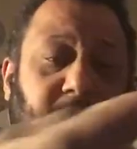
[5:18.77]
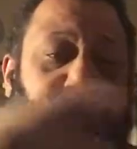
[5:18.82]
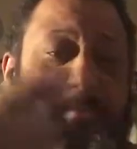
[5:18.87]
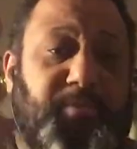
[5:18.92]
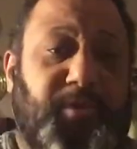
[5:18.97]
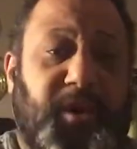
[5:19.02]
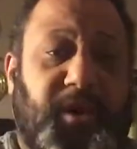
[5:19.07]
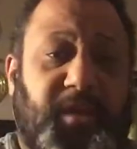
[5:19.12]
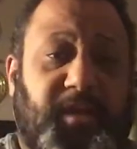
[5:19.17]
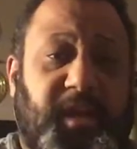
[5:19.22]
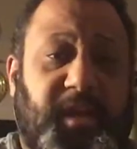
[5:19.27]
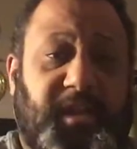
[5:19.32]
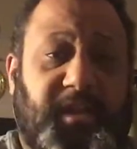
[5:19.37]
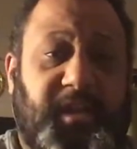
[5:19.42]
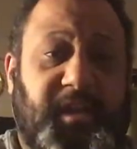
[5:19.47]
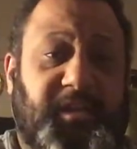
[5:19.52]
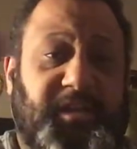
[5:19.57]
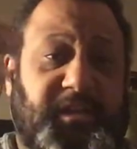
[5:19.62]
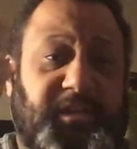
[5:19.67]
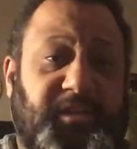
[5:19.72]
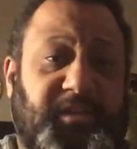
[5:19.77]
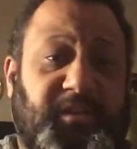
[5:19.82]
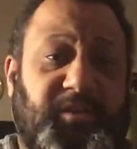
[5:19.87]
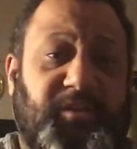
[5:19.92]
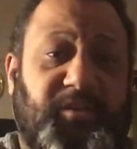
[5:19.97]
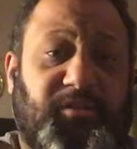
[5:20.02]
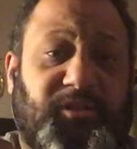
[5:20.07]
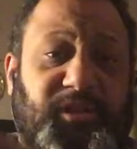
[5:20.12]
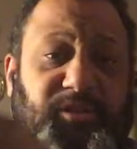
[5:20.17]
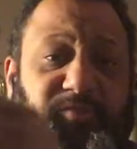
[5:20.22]
put it like this, you
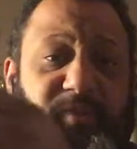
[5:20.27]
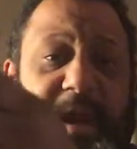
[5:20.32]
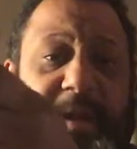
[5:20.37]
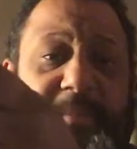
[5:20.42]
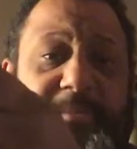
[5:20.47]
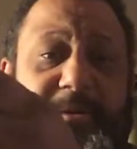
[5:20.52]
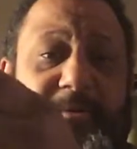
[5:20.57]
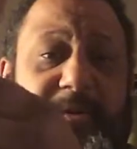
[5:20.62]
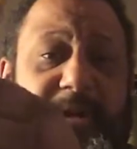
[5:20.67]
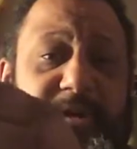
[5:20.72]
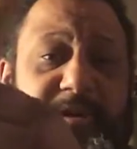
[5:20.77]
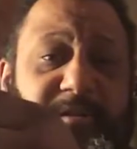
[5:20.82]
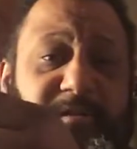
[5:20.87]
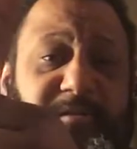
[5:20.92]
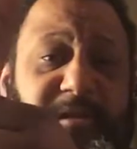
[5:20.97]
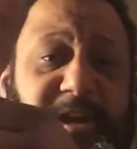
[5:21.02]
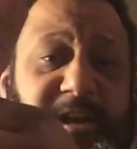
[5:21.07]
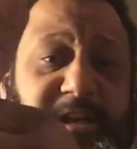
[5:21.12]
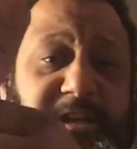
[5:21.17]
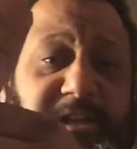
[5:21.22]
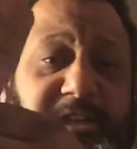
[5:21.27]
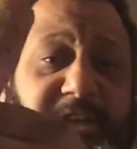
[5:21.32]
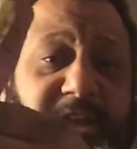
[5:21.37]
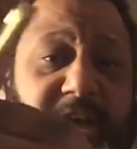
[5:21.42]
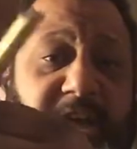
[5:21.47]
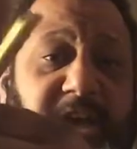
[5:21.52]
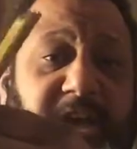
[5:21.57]
know, just wrap it around your wrist,